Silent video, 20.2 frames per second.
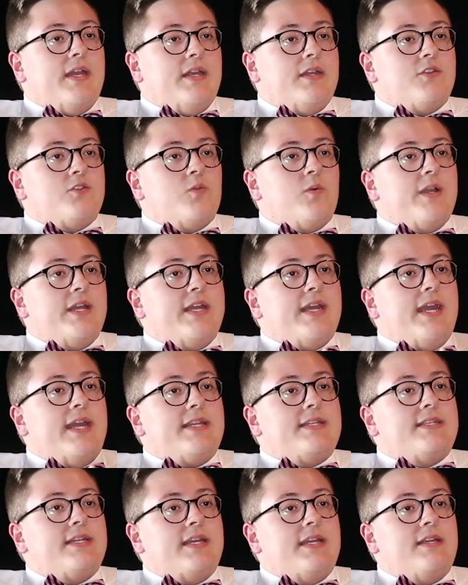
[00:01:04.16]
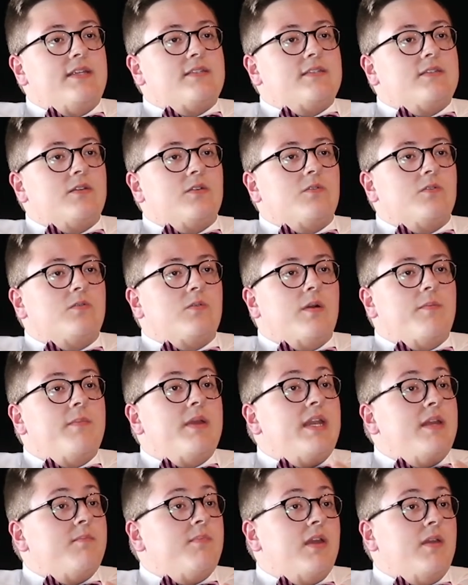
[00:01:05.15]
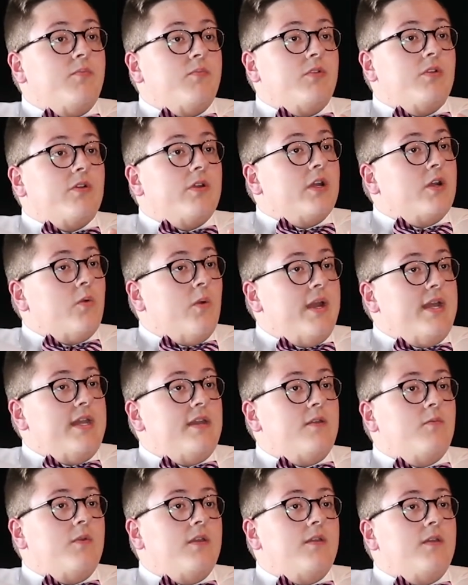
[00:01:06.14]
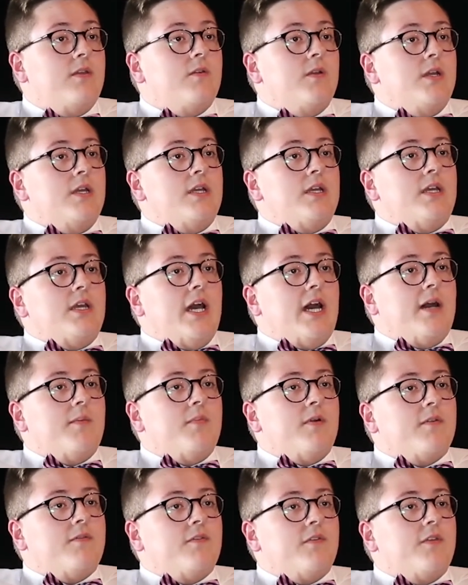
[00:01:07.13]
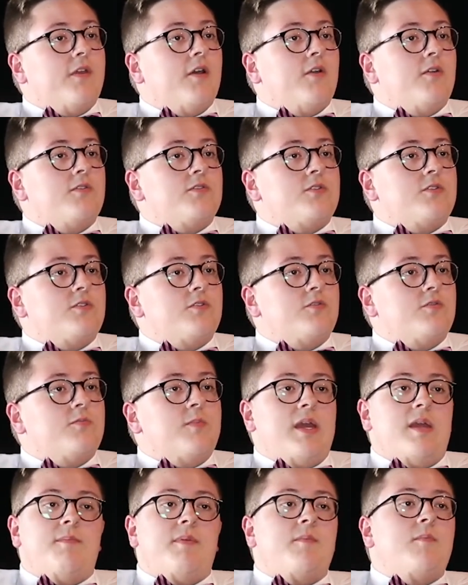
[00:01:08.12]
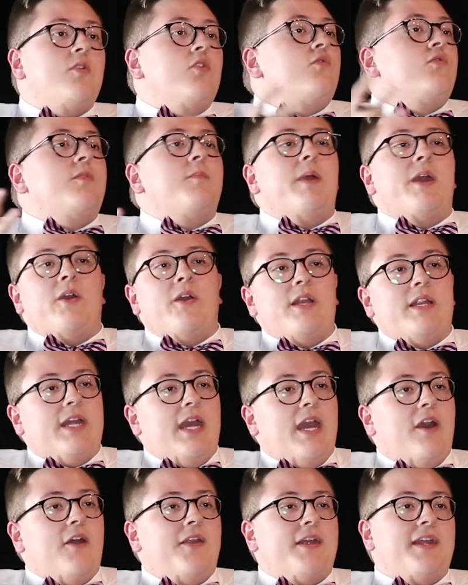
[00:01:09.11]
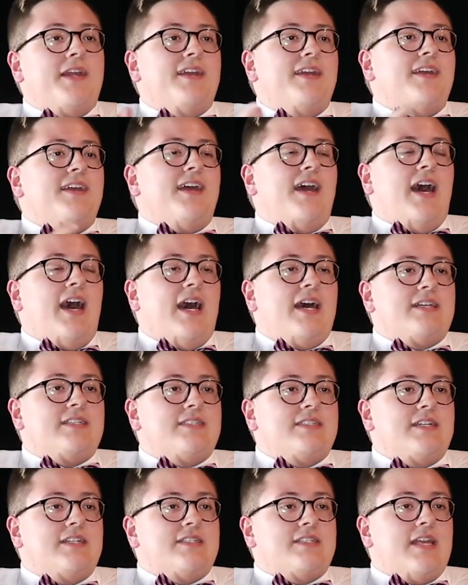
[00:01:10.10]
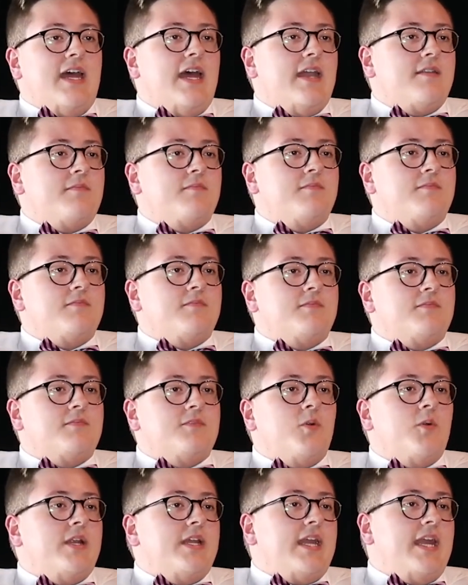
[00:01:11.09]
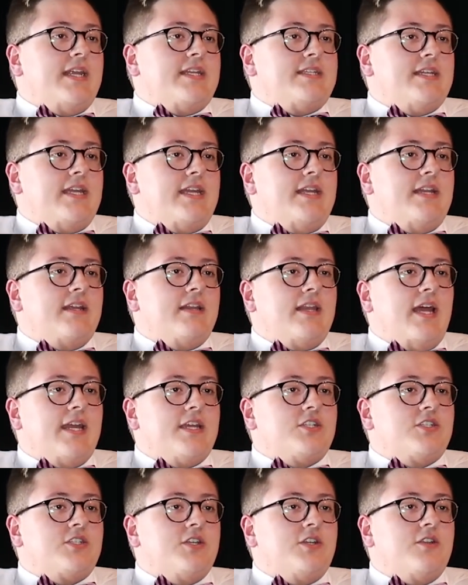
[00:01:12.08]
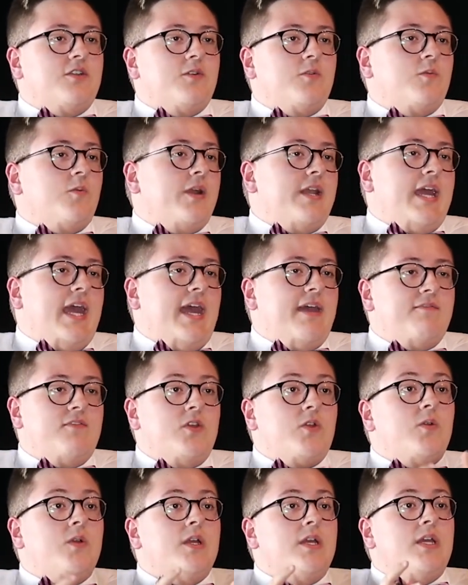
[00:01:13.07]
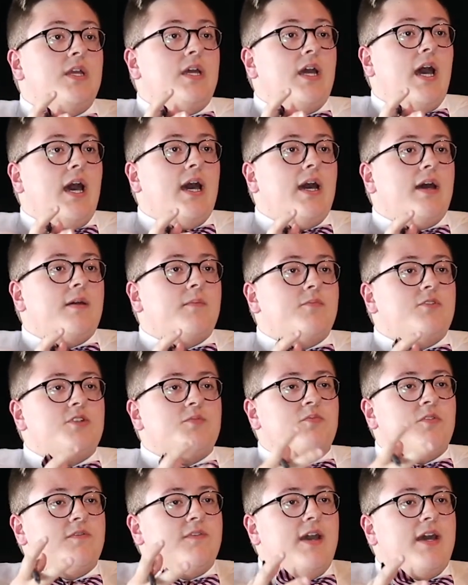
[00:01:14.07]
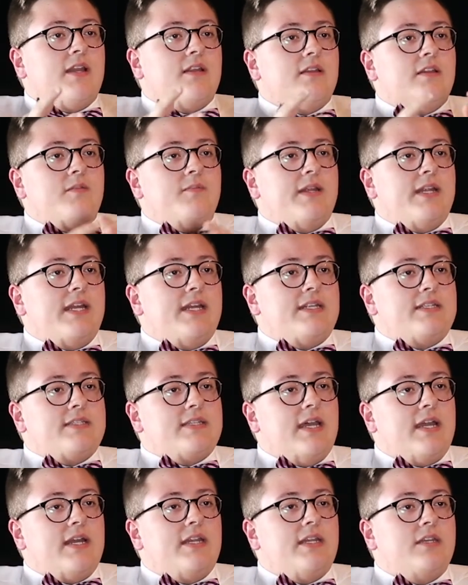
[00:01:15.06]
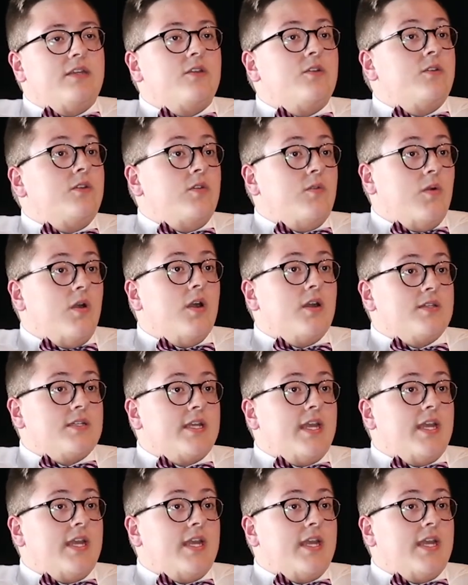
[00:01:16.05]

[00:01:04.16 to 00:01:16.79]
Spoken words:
in 2018, so many people are acquainted with you. But for those who maybe moved to Barren County since that 2018 election or what have you, just provide a little bit of insight into who you are as a